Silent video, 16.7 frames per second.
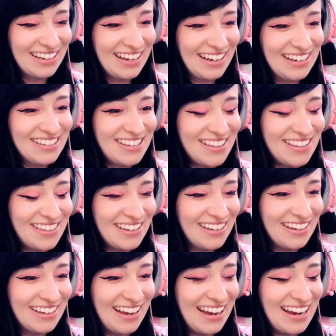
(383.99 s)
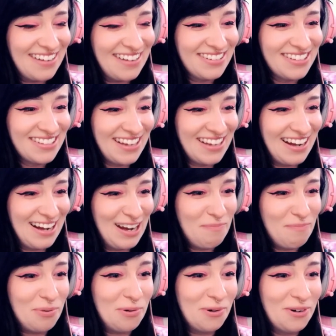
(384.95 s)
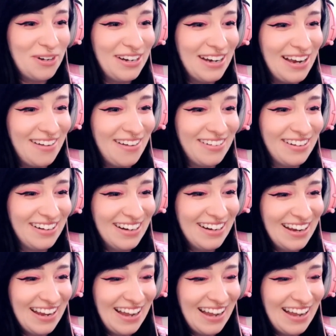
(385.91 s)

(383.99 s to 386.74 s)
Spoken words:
into the house and I poured it out.